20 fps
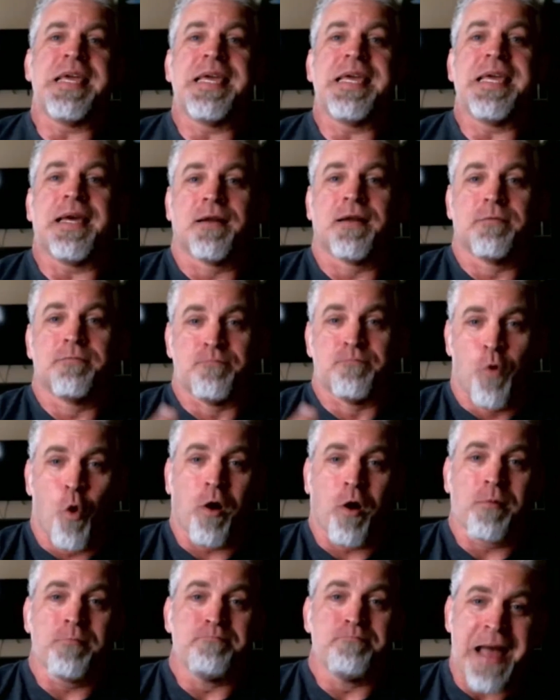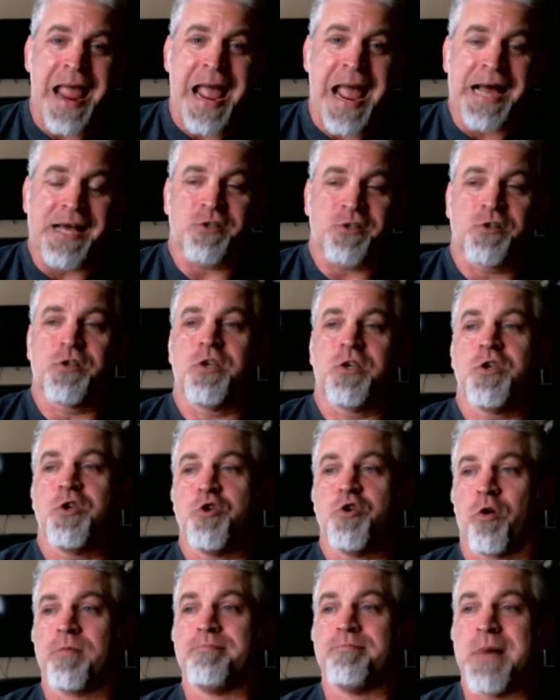the more mass
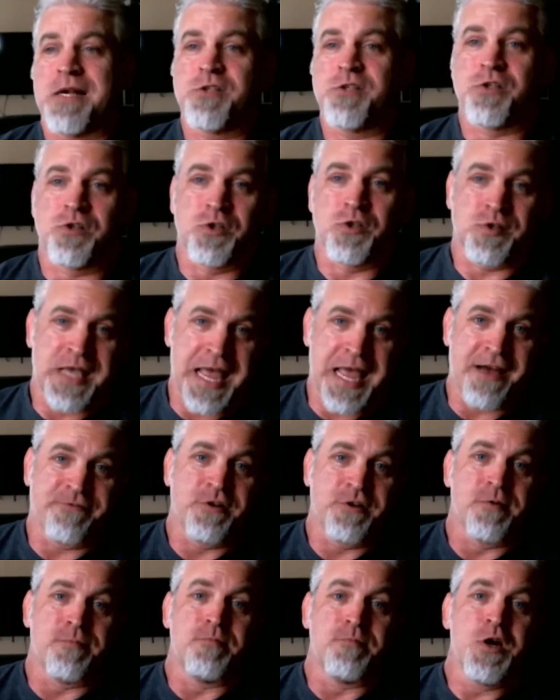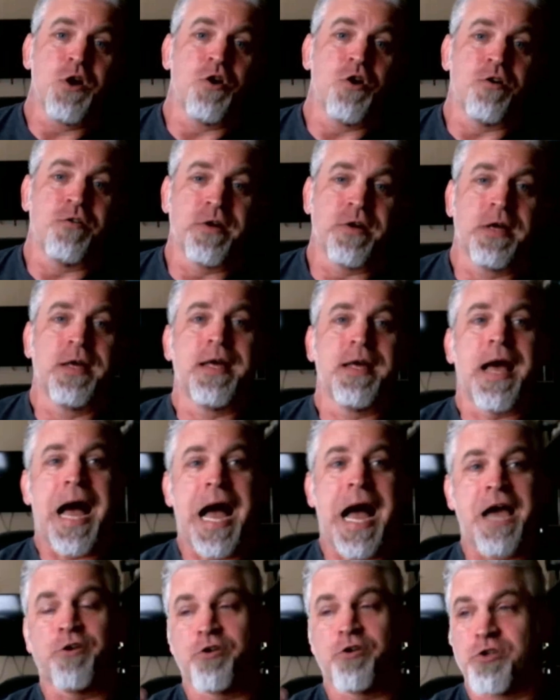your muscles have to move
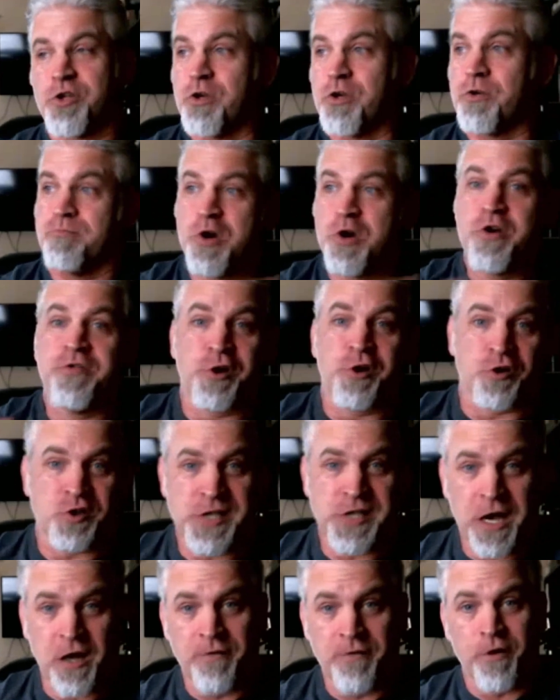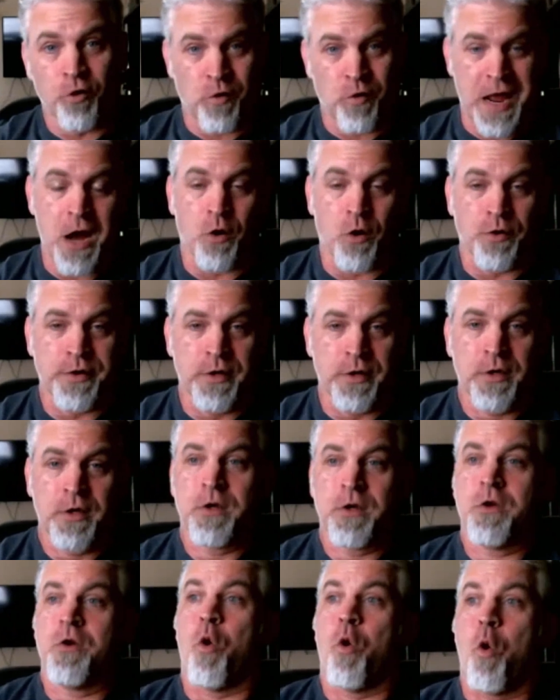either to move yourself around
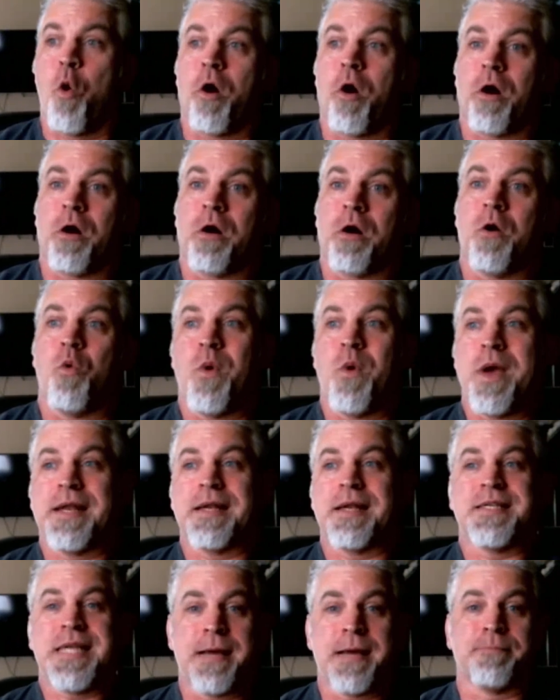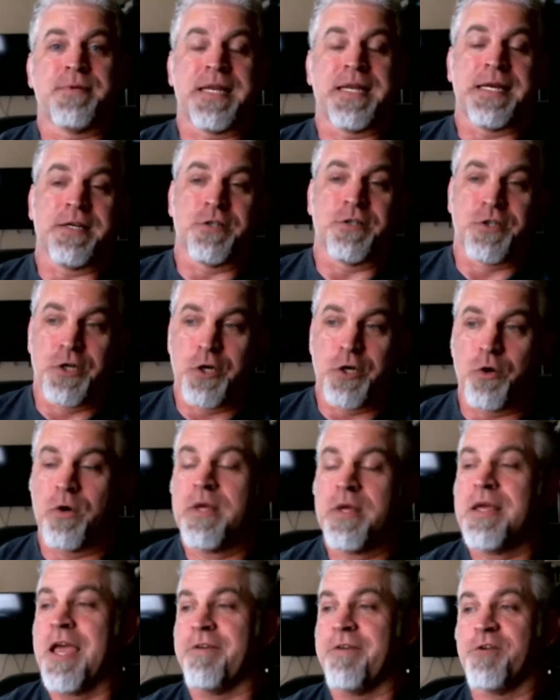or right. in attempting
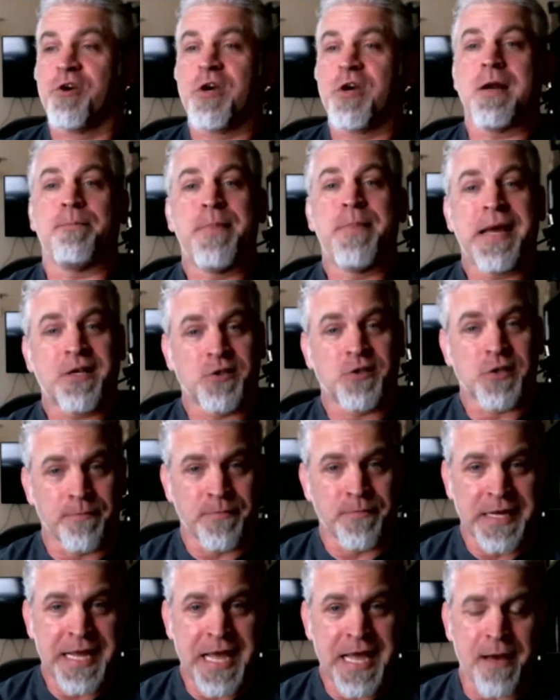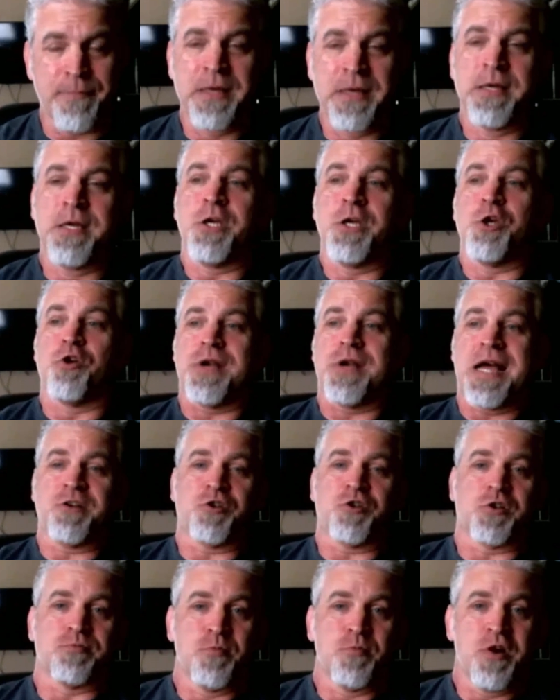to, if you're going to pick something up, you're
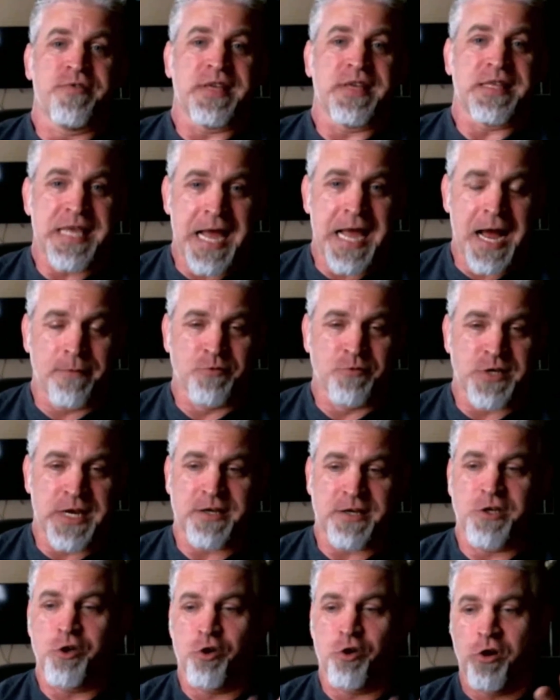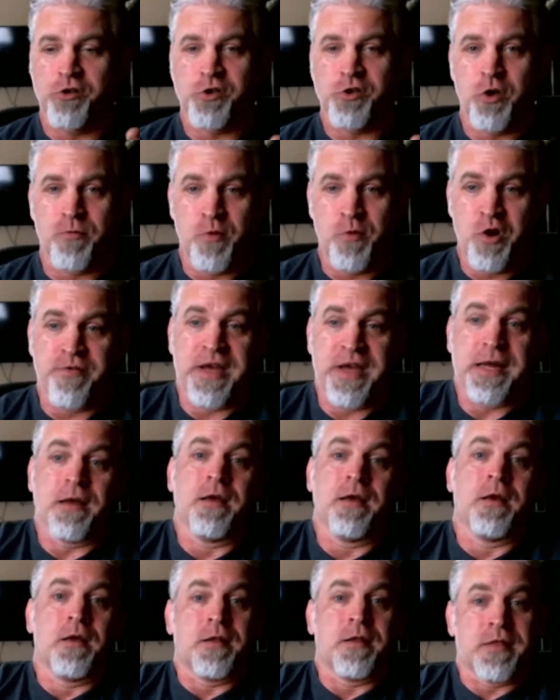not just moving the object, you're also
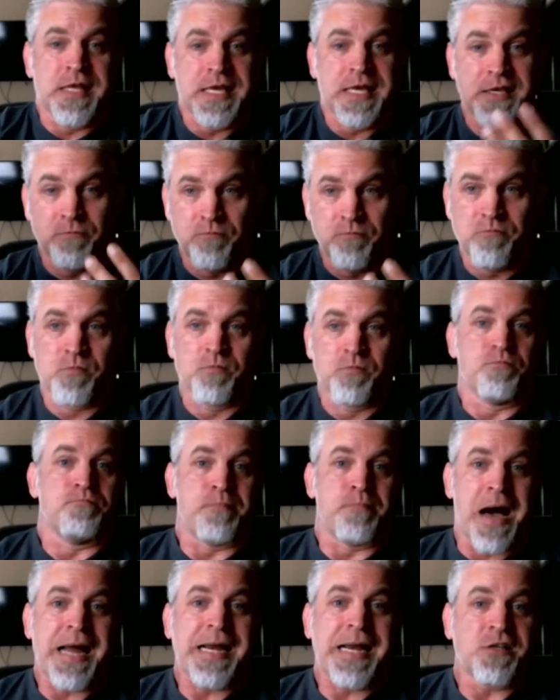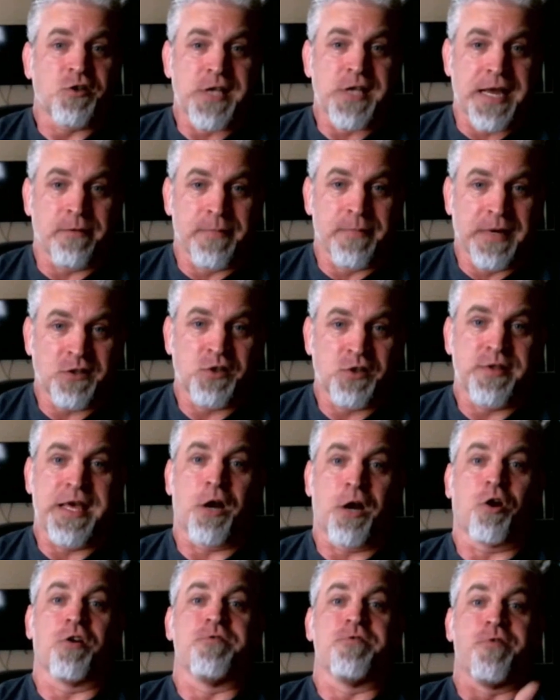moving the body
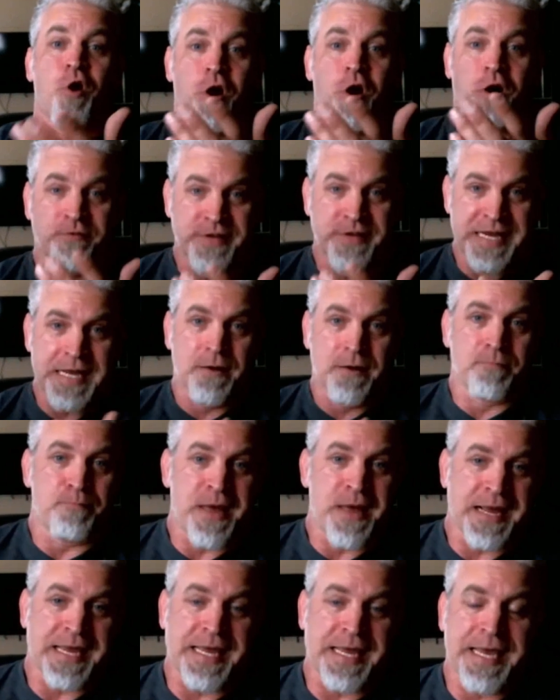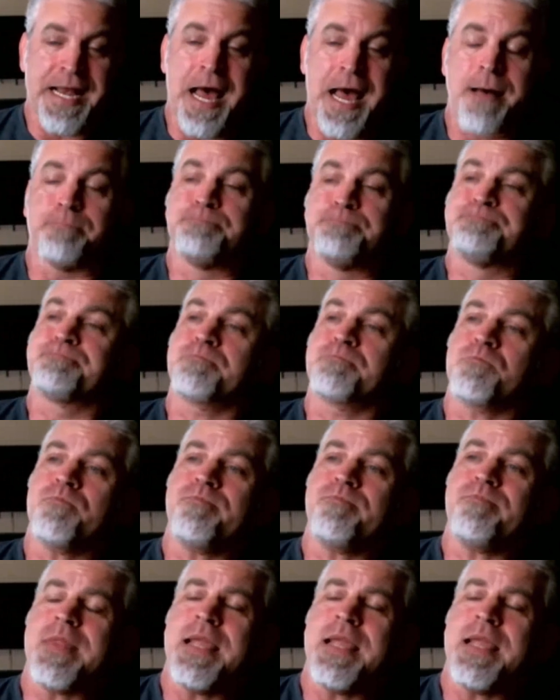segments that are involved in picking it up.